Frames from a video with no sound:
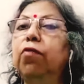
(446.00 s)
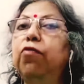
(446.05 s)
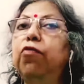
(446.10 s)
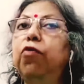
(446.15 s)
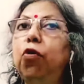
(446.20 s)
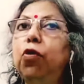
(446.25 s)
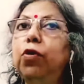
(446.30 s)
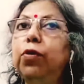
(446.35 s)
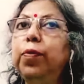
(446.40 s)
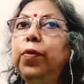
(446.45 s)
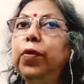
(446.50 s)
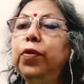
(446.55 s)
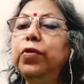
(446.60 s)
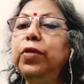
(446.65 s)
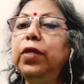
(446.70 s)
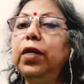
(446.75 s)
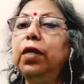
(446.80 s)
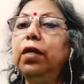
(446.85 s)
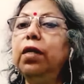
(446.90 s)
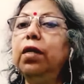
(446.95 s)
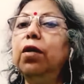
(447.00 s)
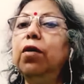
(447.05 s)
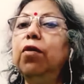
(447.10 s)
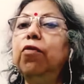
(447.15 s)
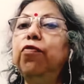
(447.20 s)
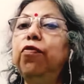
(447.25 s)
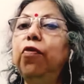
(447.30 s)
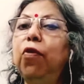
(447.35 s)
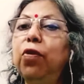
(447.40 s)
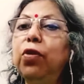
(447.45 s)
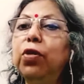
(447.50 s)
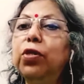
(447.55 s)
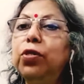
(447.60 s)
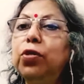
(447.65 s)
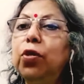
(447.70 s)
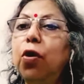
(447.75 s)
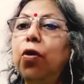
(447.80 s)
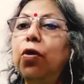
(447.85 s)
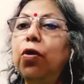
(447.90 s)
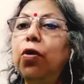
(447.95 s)
Folk music, folk
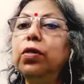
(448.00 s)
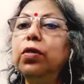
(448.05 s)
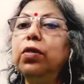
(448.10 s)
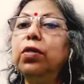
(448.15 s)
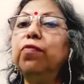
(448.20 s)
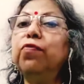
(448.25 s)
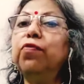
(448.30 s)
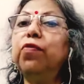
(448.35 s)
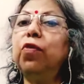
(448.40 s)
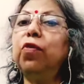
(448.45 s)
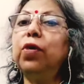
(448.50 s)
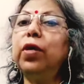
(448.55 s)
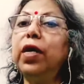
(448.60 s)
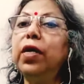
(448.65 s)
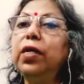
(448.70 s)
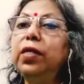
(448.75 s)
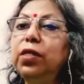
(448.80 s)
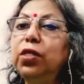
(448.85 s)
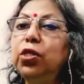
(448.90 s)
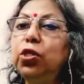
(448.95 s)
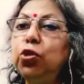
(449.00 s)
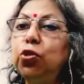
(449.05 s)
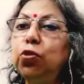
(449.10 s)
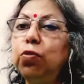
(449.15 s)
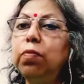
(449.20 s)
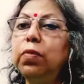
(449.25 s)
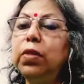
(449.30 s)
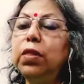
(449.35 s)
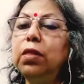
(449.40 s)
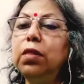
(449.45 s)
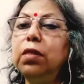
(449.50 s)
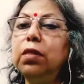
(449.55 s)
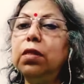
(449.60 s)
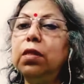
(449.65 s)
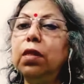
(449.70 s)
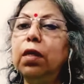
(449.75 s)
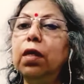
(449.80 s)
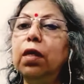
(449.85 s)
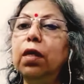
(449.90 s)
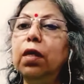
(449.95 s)
songs, folk
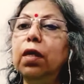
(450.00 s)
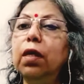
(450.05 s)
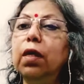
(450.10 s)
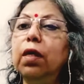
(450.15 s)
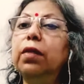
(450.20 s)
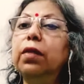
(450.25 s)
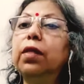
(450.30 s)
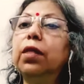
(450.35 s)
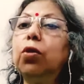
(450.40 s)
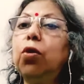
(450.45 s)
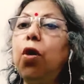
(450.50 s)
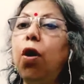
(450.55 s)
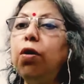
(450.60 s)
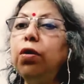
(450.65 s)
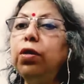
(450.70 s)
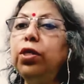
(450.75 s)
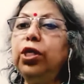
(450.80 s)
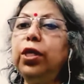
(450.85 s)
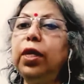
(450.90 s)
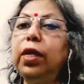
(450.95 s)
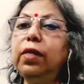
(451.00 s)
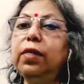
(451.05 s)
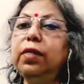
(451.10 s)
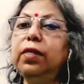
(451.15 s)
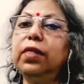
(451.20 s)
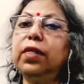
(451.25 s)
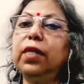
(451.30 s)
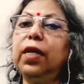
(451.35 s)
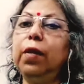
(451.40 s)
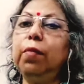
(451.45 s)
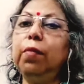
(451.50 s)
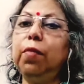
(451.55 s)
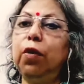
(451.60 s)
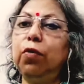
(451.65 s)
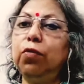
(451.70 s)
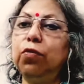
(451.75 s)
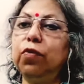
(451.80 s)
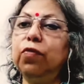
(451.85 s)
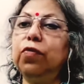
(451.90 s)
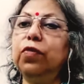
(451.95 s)
instruments. The conch shells came
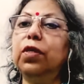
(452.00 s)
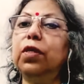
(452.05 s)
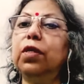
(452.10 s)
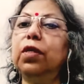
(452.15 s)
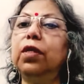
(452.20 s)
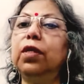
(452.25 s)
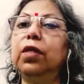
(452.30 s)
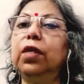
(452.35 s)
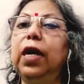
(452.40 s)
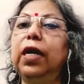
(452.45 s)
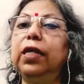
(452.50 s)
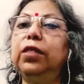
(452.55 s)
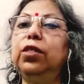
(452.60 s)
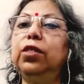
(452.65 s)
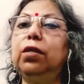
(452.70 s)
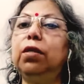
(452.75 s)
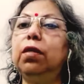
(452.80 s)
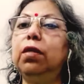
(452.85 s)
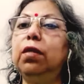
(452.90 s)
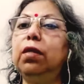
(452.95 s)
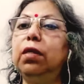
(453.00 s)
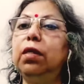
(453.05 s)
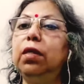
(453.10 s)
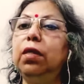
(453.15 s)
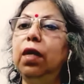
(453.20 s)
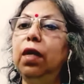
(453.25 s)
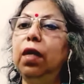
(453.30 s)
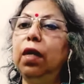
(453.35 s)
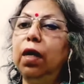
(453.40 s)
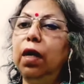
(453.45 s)
out of the natural